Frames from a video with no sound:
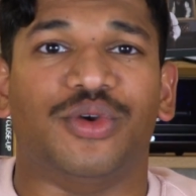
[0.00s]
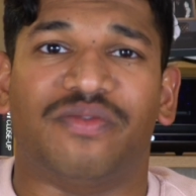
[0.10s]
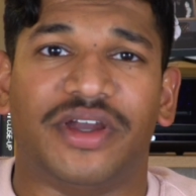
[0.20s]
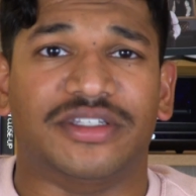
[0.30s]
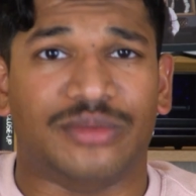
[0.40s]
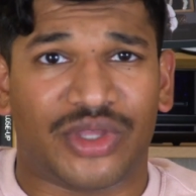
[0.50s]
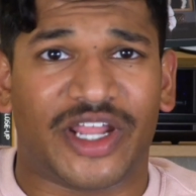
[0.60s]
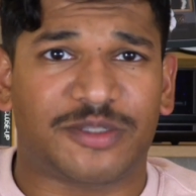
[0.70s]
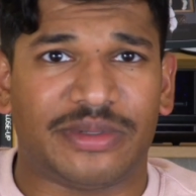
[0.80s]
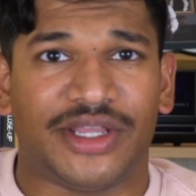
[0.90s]
you'll find some good
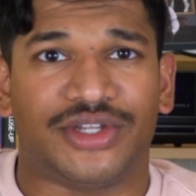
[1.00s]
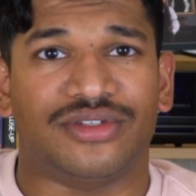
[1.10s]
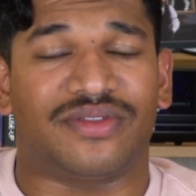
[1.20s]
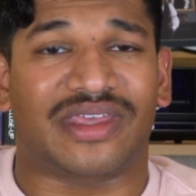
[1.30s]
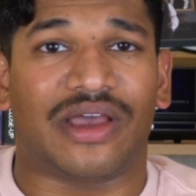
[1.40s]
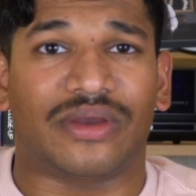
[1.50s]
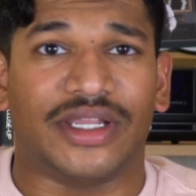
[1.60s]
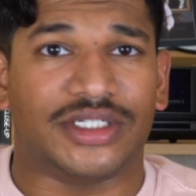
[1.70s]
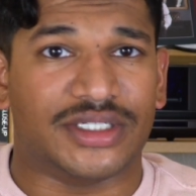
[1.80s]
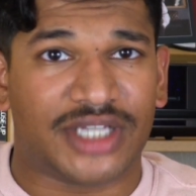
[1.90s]
explanations of the
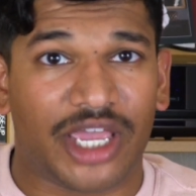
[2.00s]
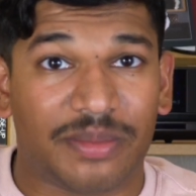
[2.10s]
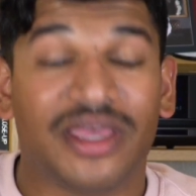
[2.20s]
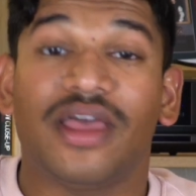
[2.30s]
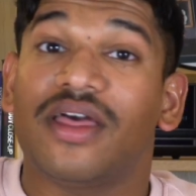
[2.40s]
calculation type.